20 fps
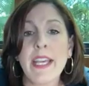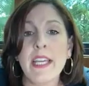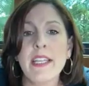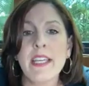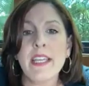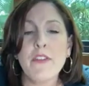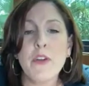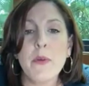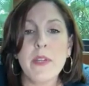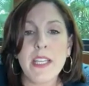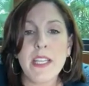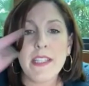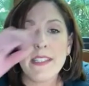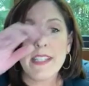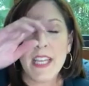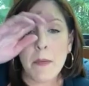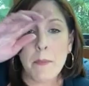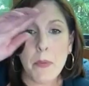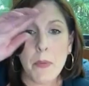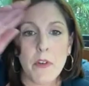I can give you an
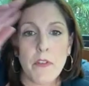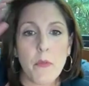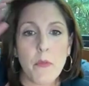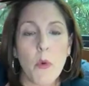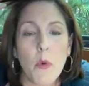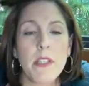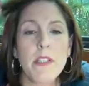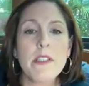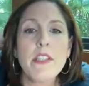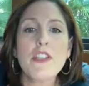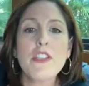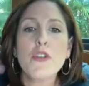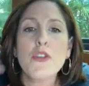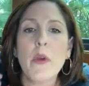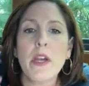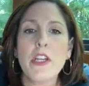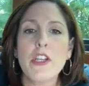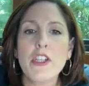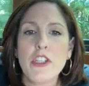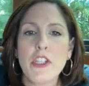example of one
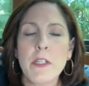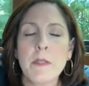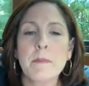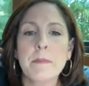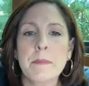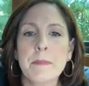situation.